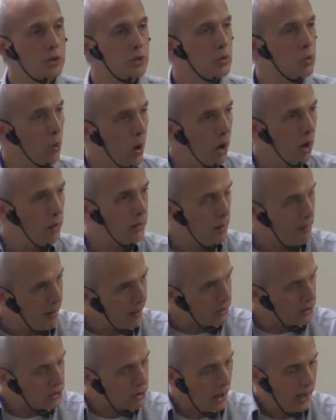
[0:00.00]
as well, that
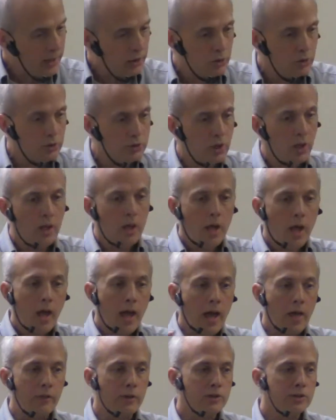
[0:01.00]
about cycles,
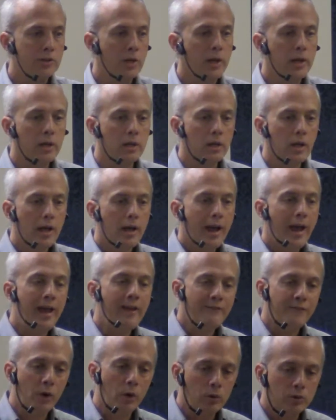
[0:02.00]
and they're saying,
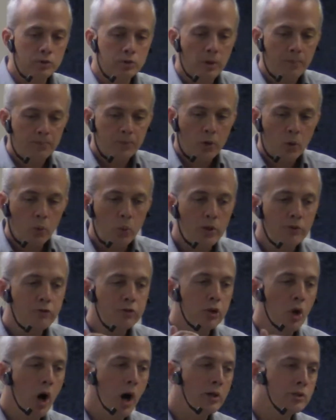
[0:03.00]
hey folks, we've
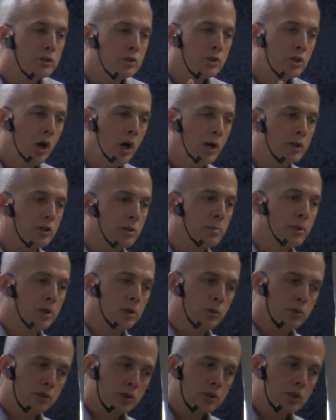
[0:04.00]
lost touch. I mean,
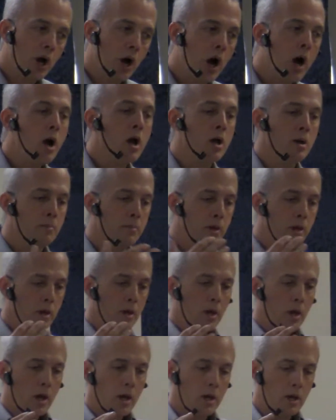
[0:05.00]
there was a time
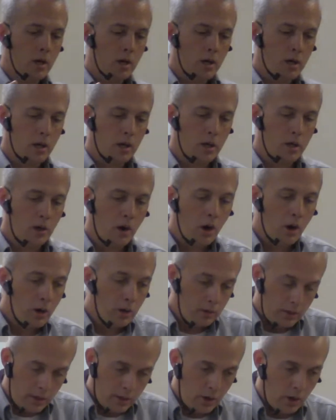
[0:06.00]
in
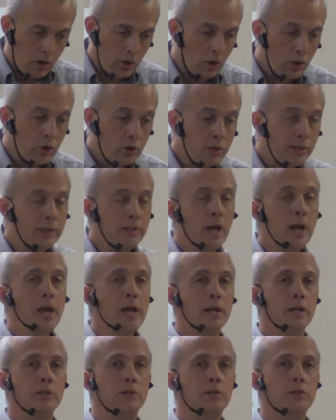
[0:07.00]
our early
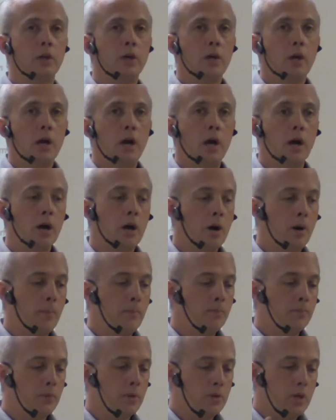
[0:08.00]
days,
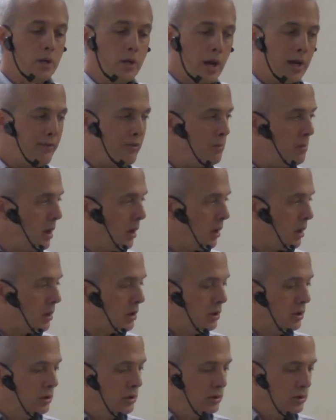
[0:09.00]
the Native
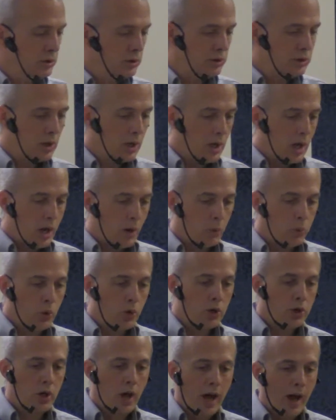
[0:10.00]
Americans were